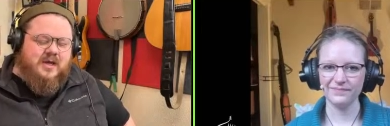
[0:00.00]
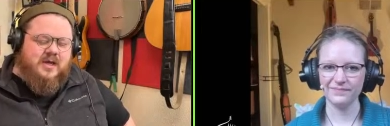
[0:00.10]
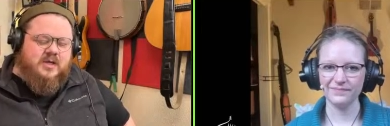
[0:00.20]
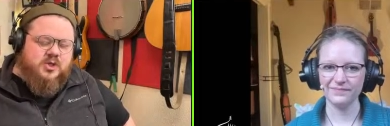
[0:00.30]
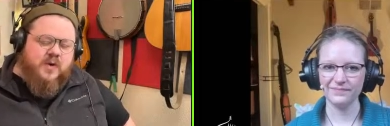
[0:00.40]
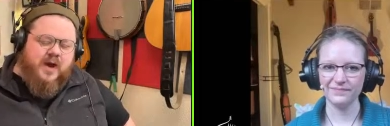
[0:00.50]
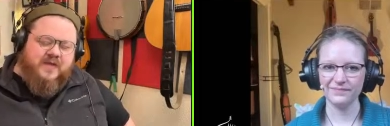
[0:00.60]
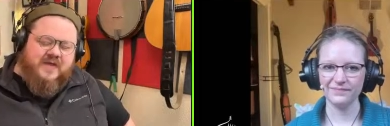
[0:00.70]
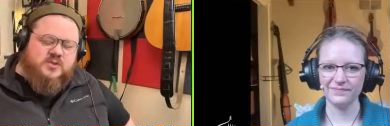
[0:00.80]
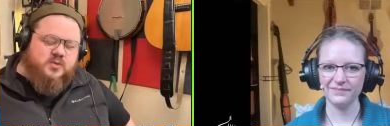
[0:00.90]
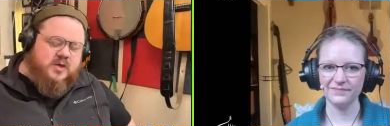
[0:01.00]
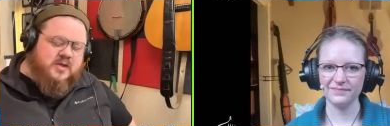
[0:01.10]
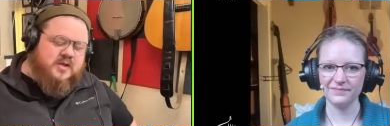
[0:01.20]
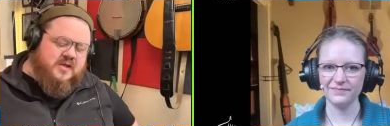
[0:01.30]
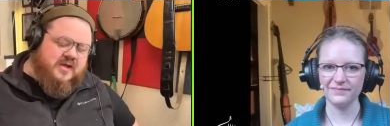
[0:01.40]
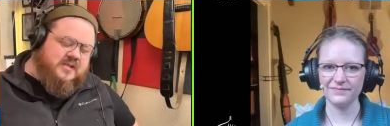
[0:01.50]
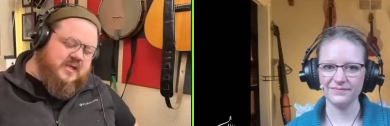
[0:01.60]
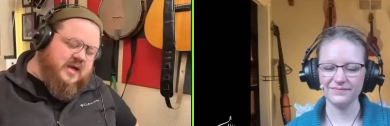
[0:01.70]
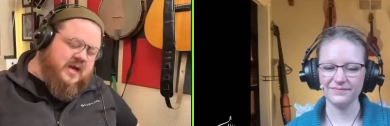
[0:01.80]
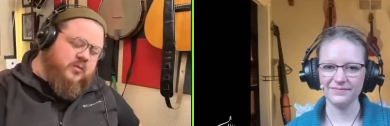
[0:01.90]
Speaker 1: and so uh, that's one of the things
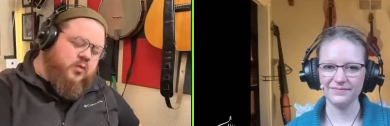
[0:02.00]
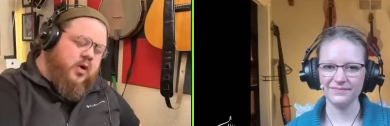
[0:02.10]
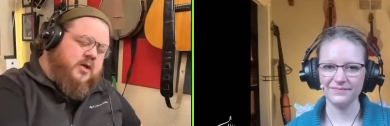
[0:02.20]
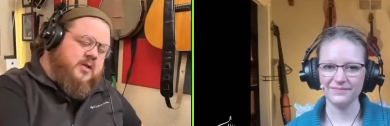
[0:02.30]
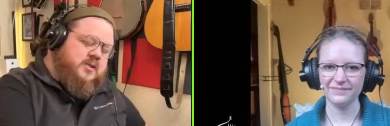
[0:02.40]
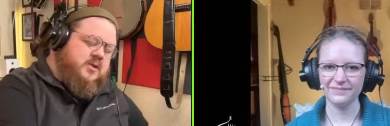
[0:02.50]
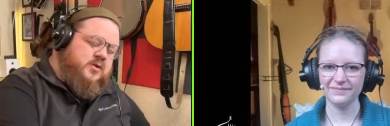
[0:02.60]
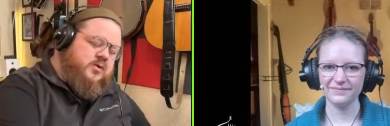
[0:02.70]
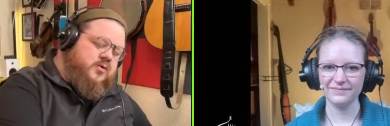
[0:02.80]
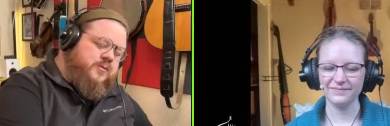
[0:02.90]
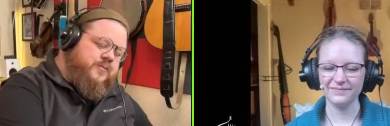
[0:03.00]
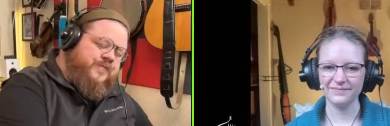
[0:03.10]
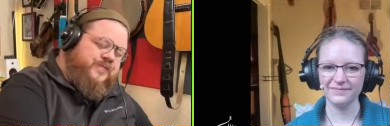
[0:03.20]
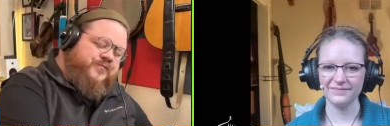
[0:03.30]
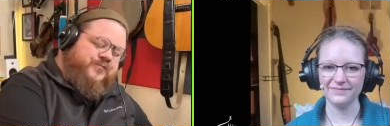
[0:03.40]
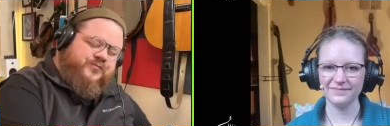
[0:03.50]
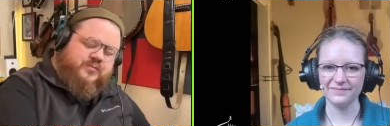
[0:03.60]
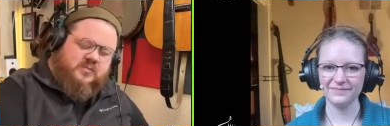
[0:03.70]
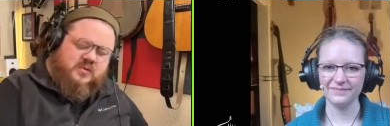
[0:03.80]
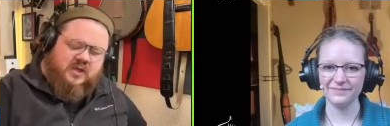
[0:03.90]
that I want to,
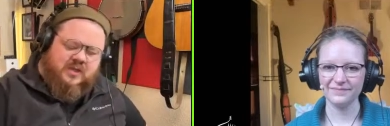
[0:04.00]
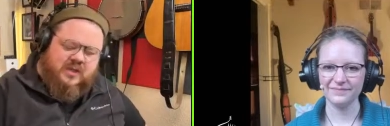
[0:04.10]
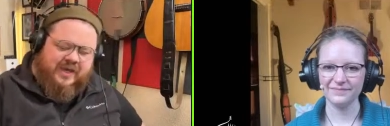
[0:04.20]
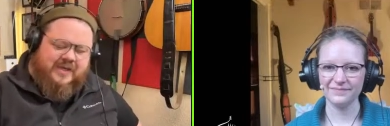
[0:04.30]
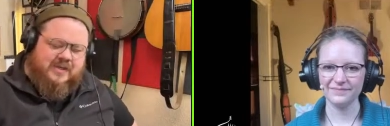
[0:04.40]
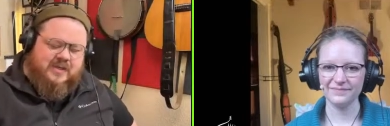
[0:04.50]
like,